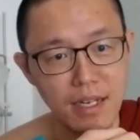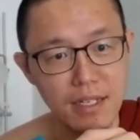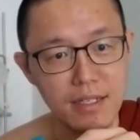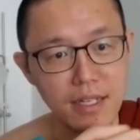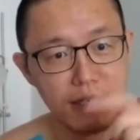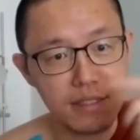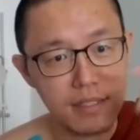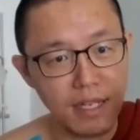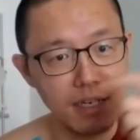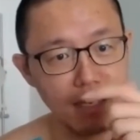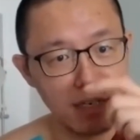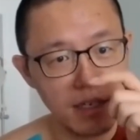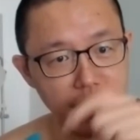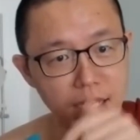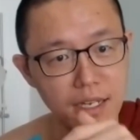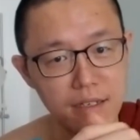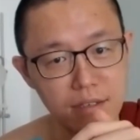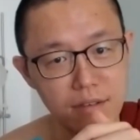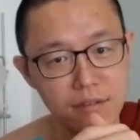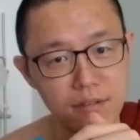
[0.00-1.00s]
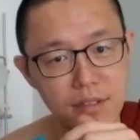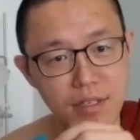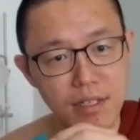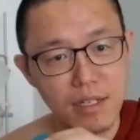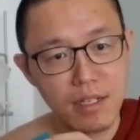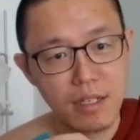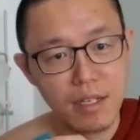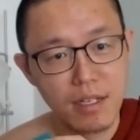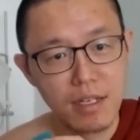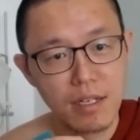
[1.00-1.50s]
That's another angle.
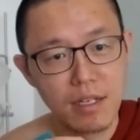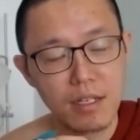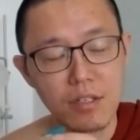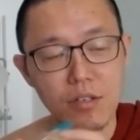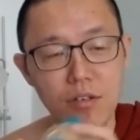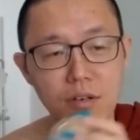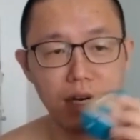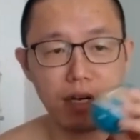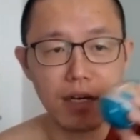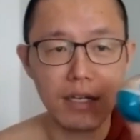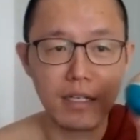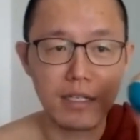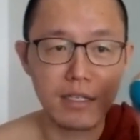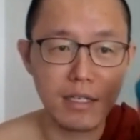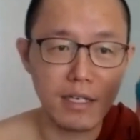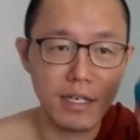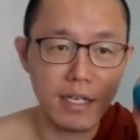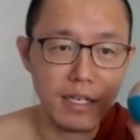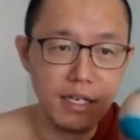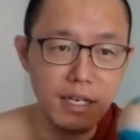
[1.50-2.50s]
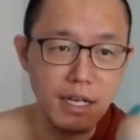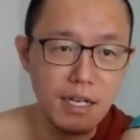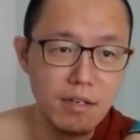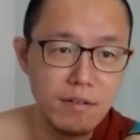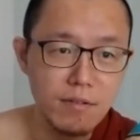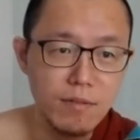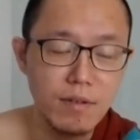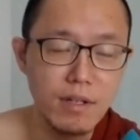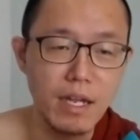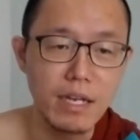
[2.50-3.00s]
You are in the lay
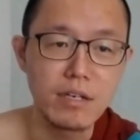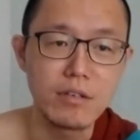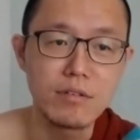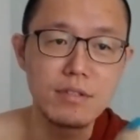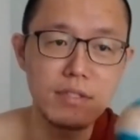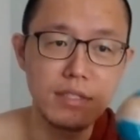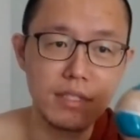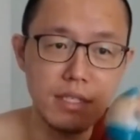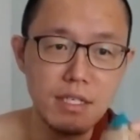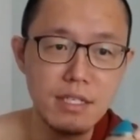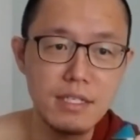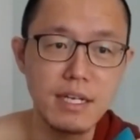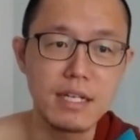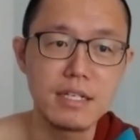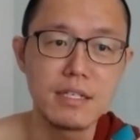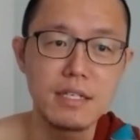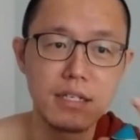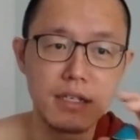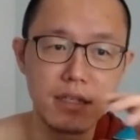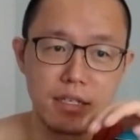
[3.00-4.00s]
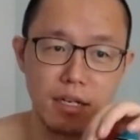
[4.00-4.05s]
life and you see that